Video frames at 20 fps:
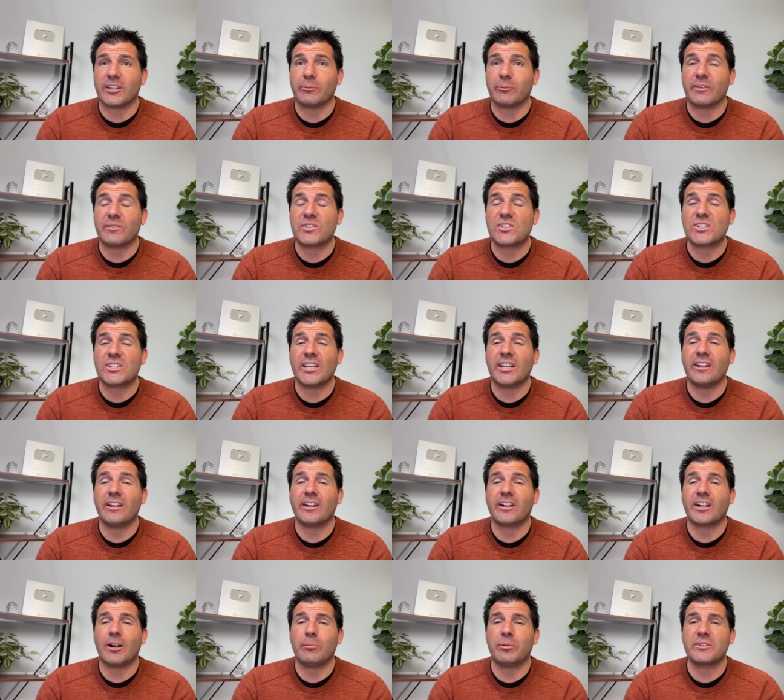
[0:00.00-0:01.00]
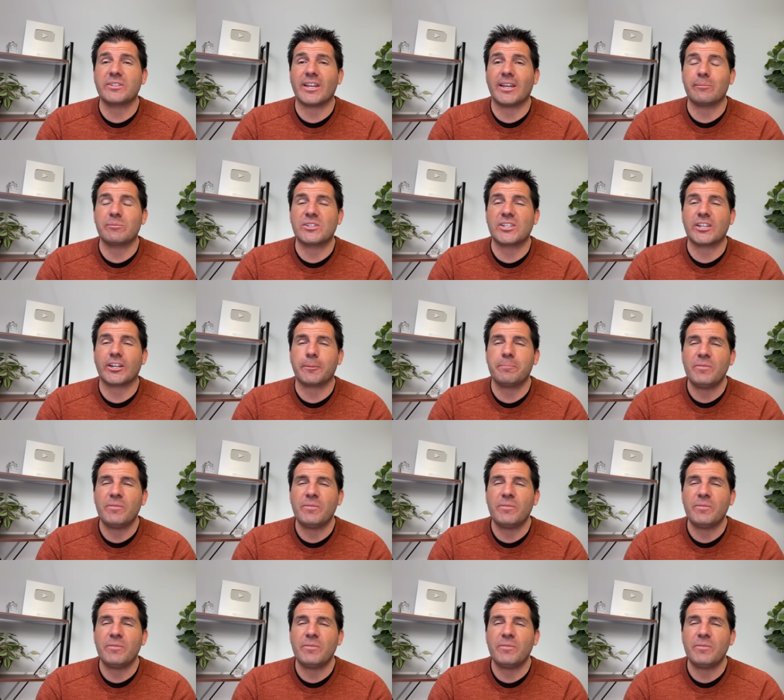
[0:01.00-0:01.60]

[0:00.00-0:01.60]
We've seen it a couple times here